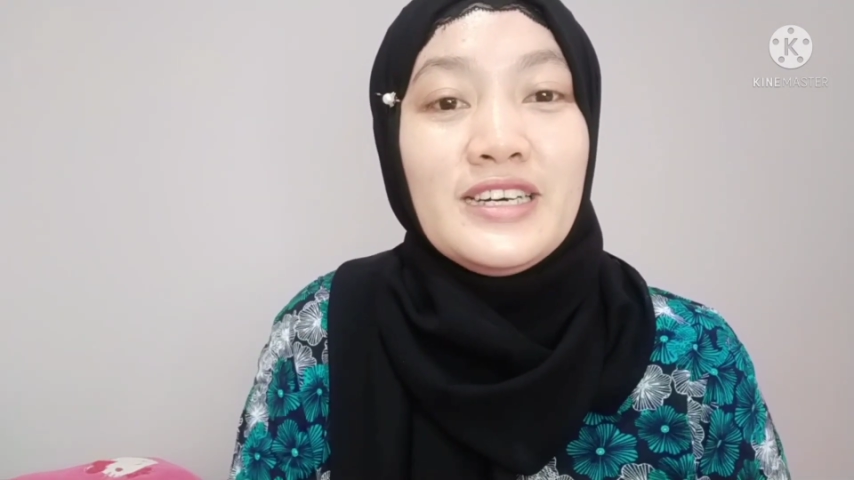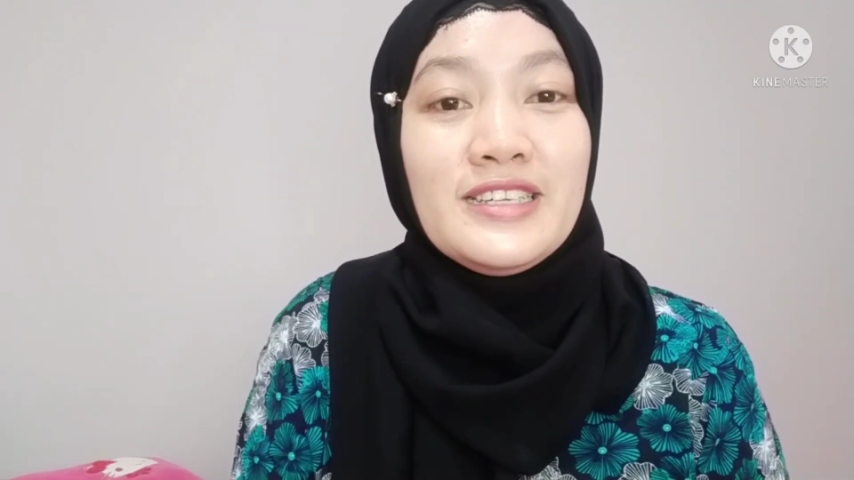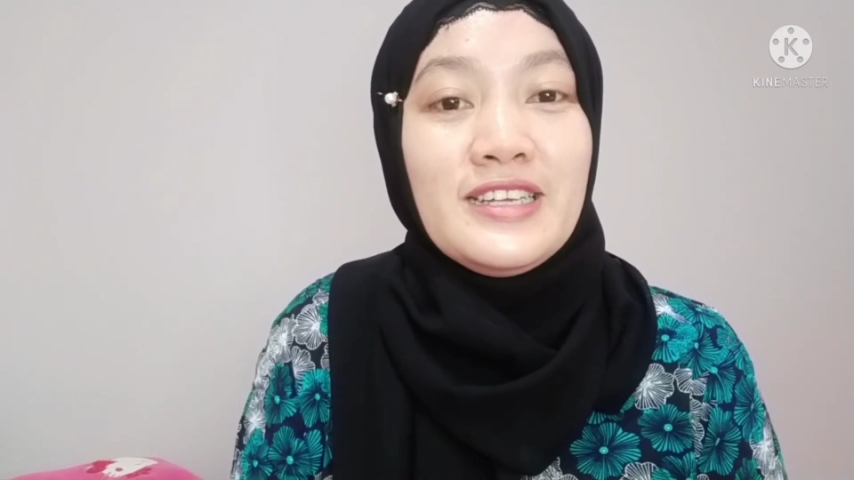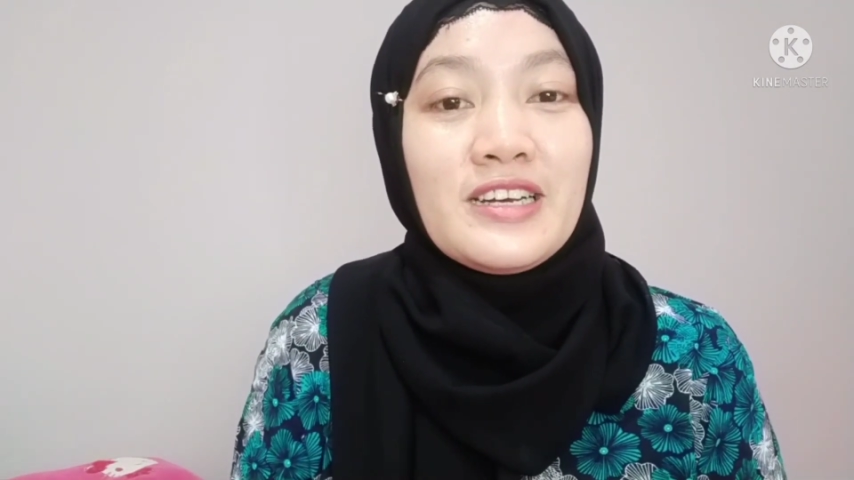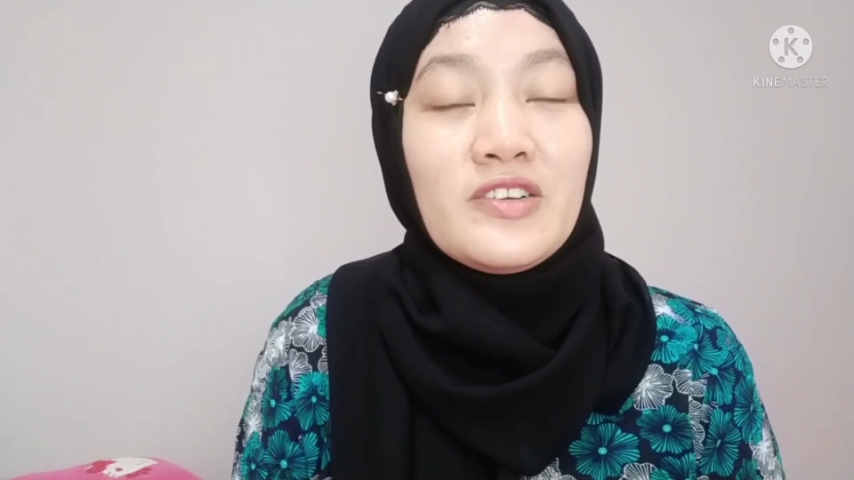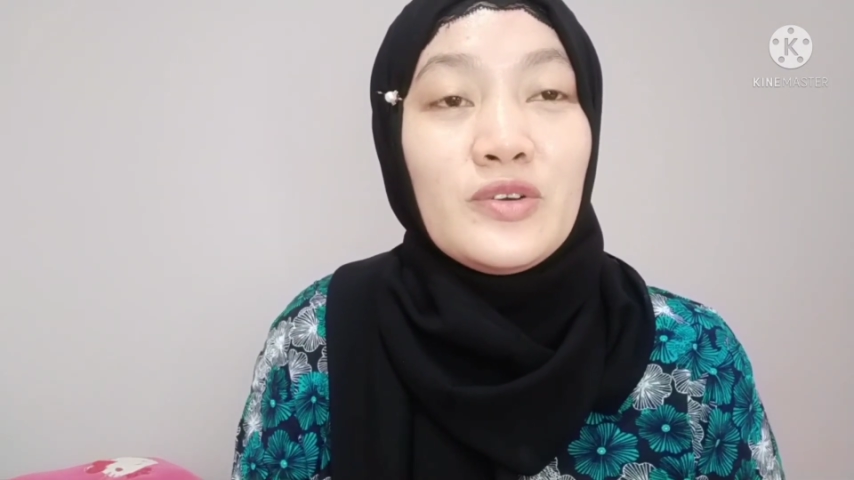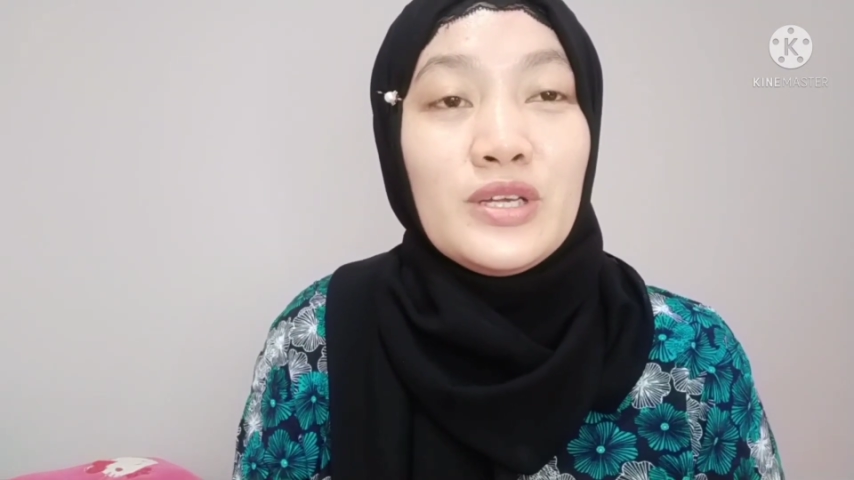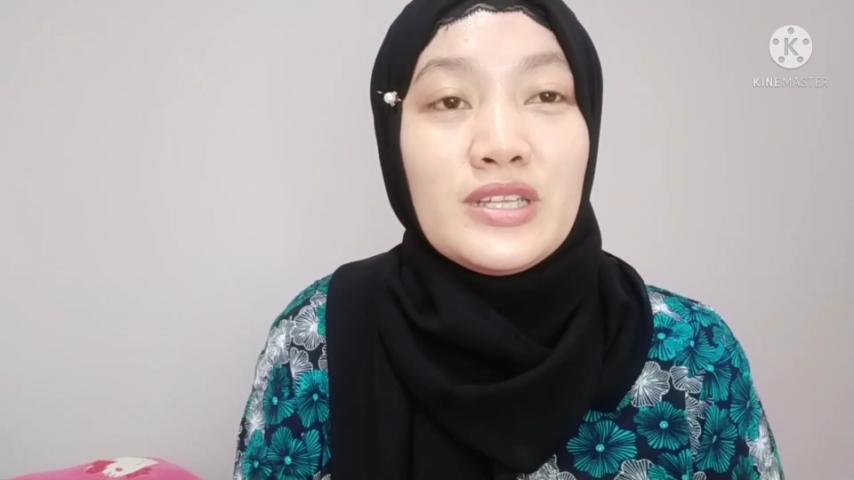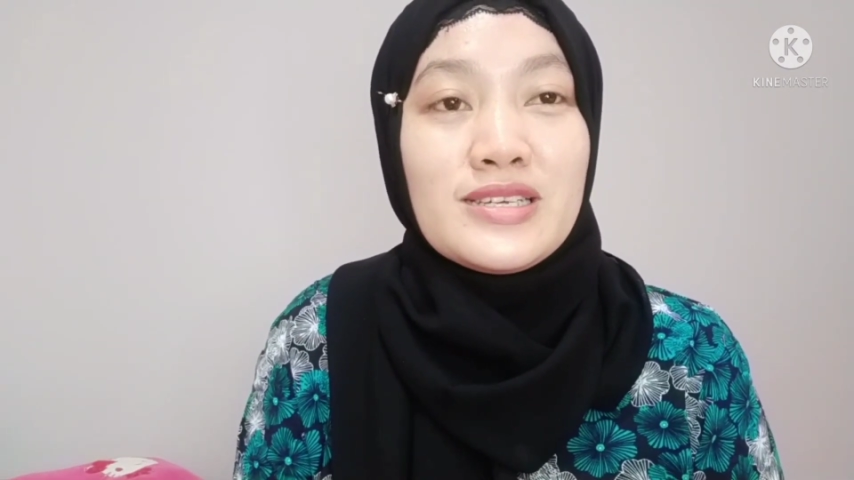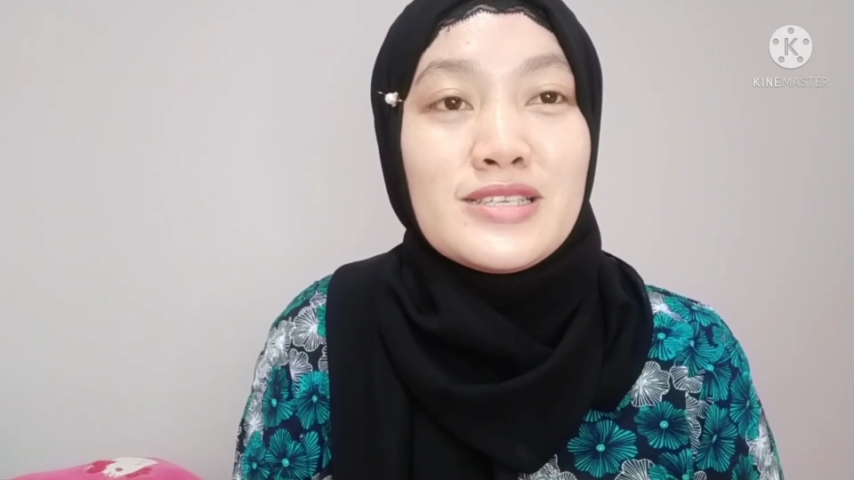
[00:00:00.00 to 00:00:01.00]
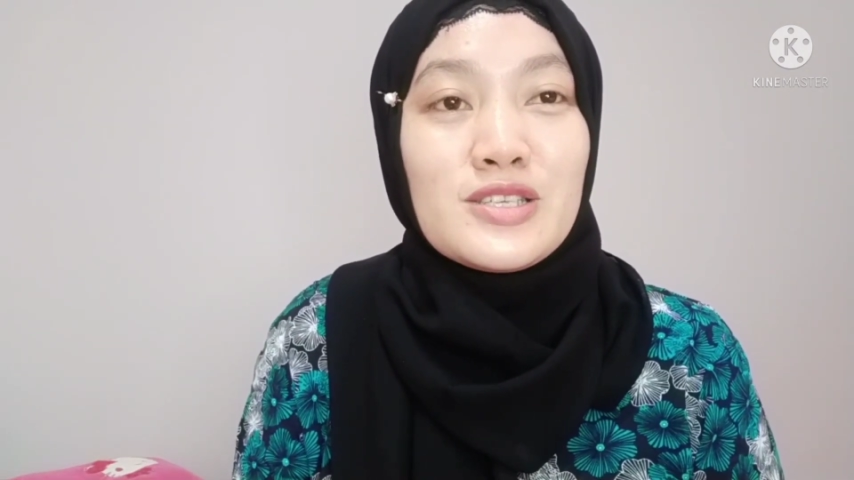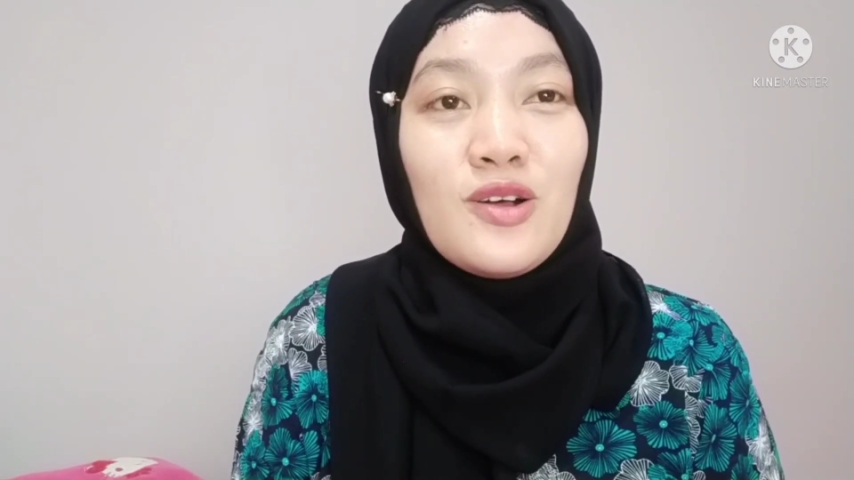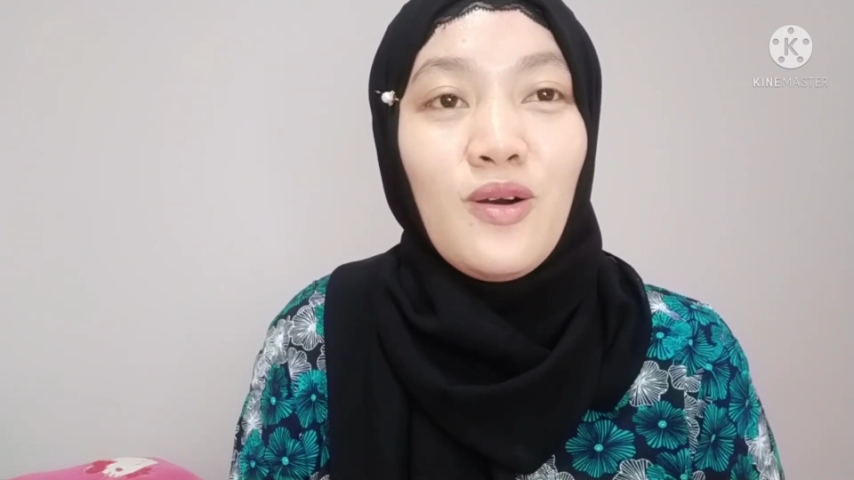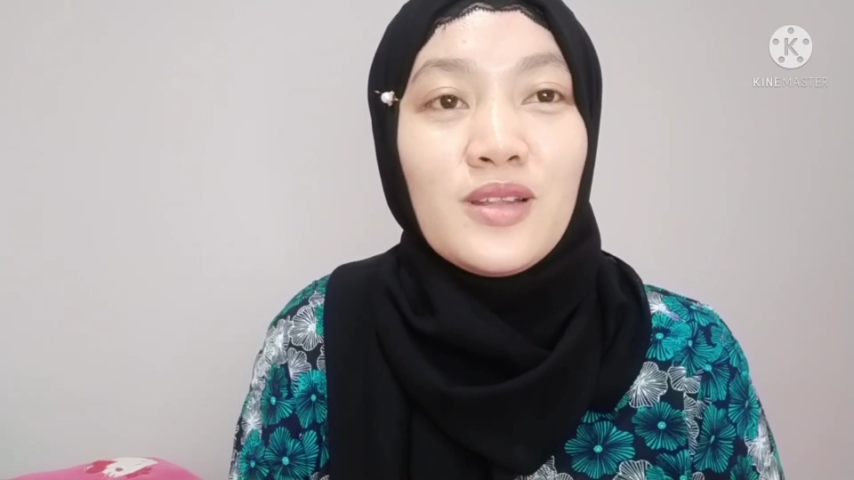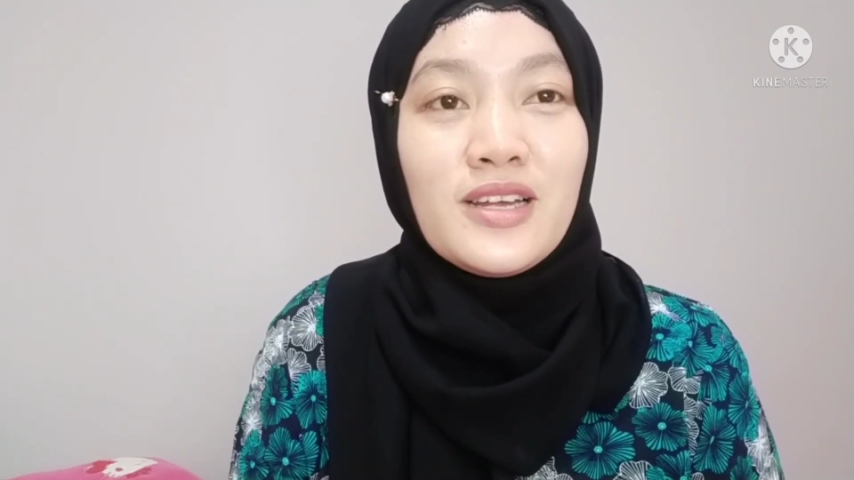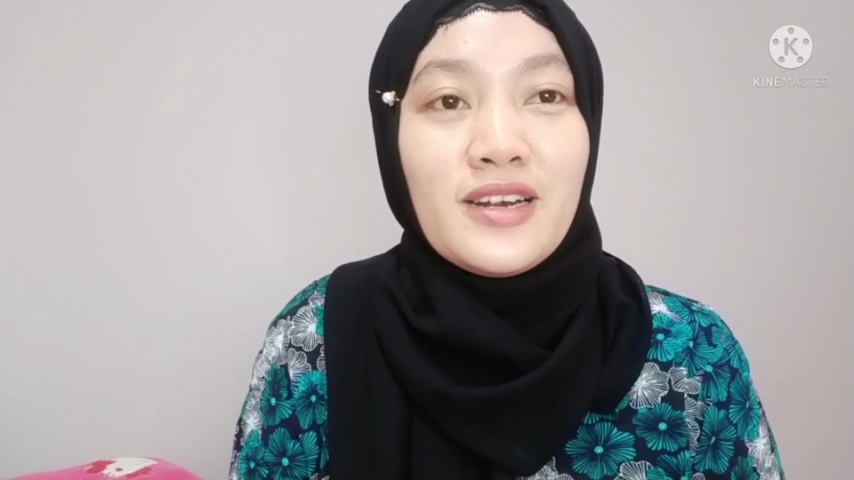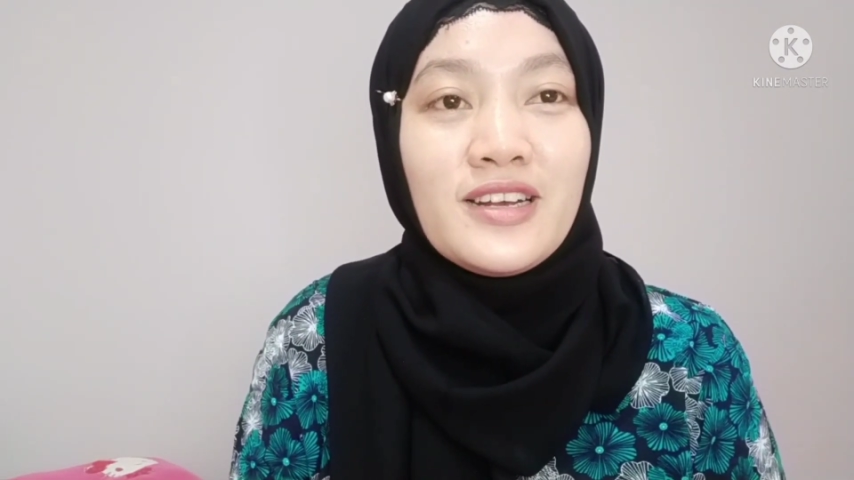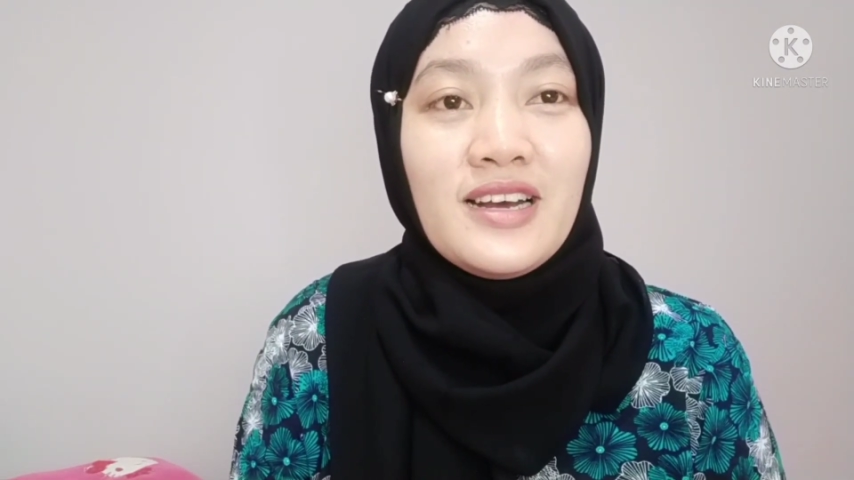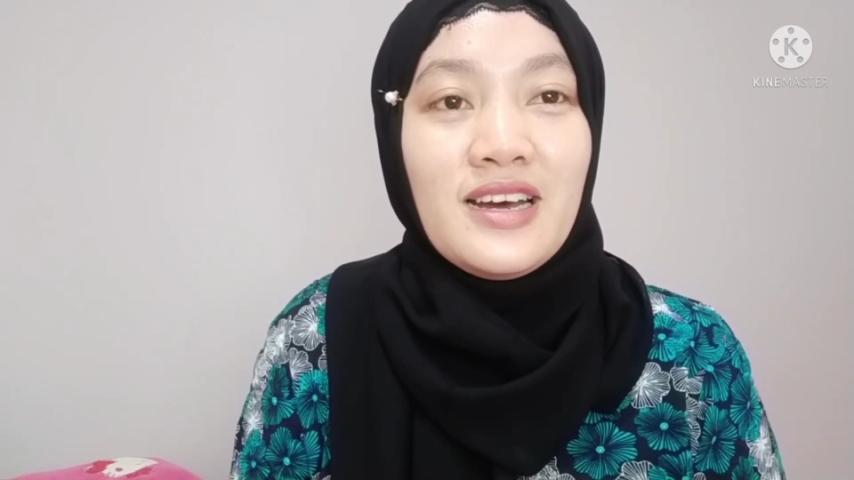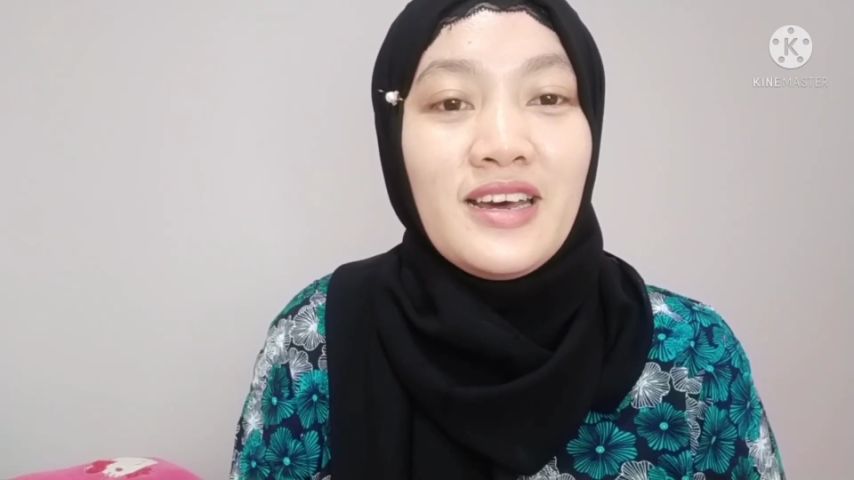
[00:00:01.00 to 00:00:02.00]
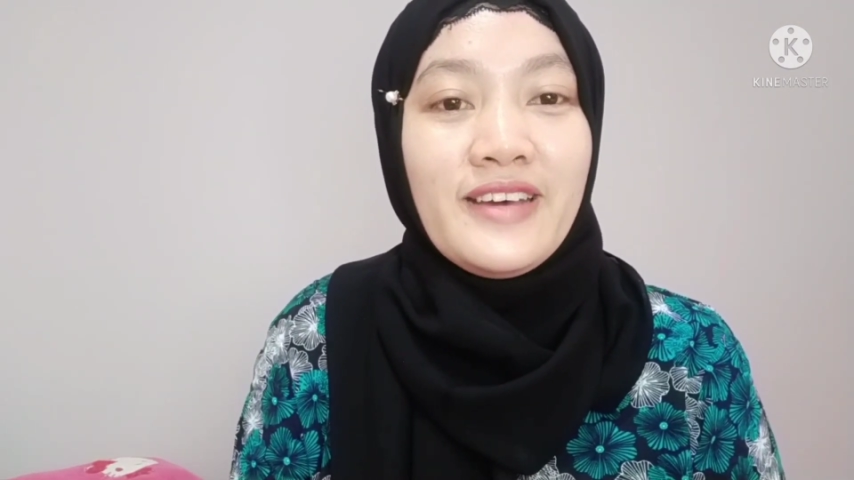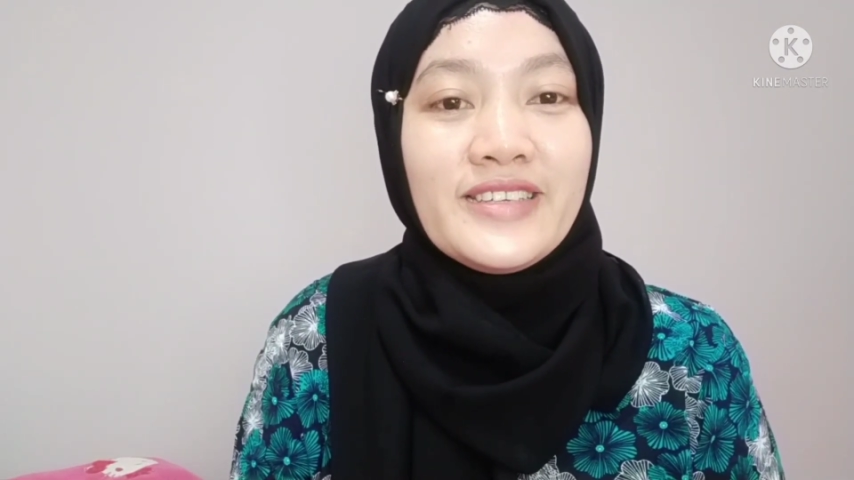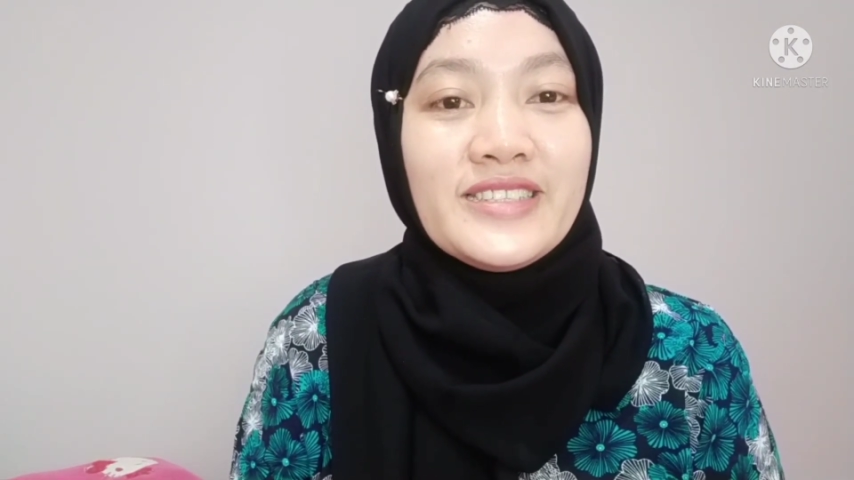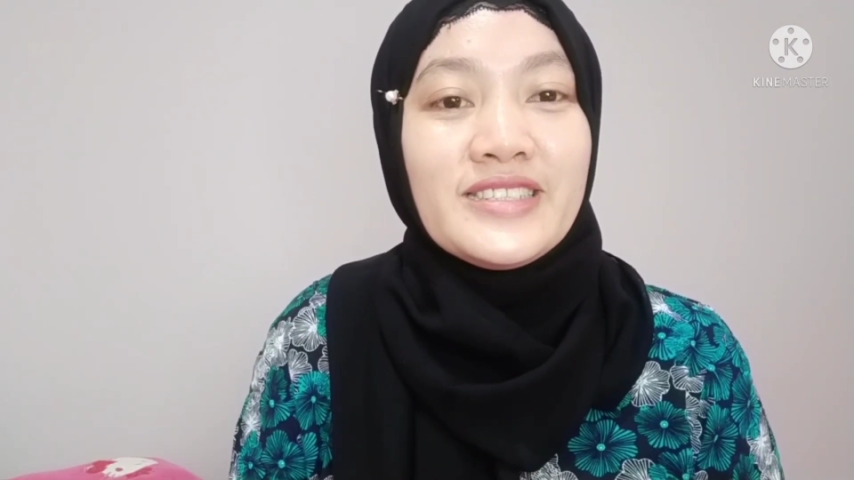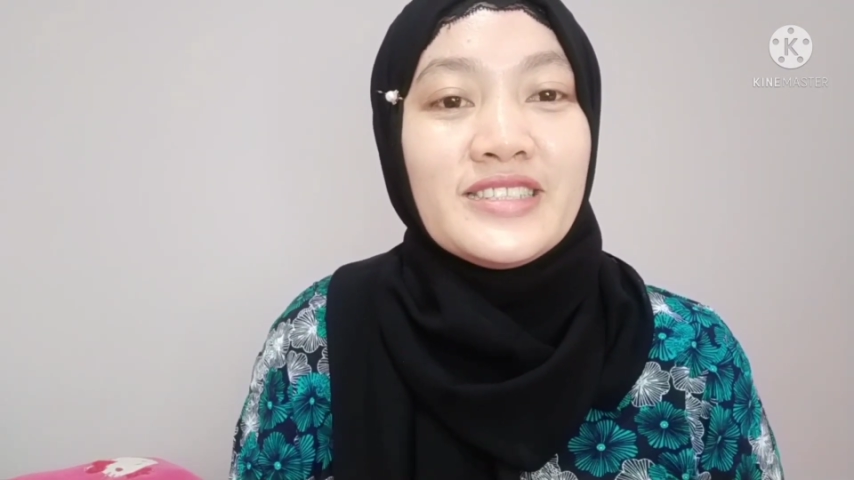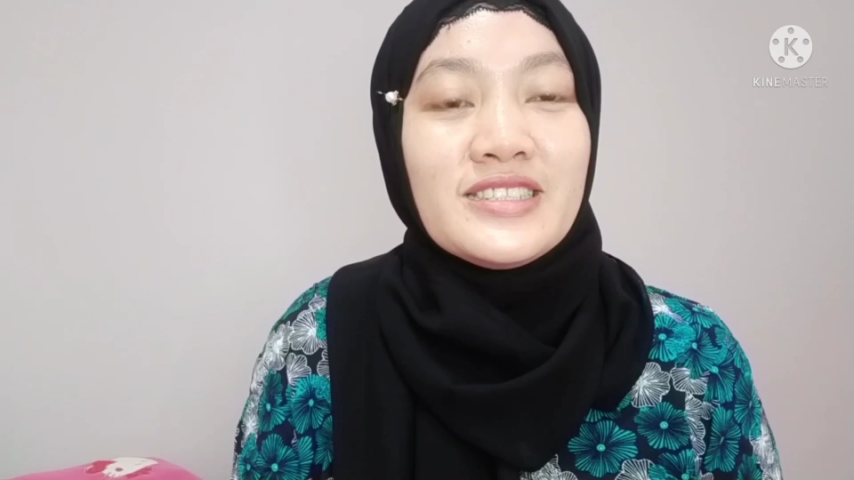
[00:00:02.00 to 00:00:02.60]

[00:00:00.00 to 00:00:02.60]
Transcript: the greatest scholar, guys.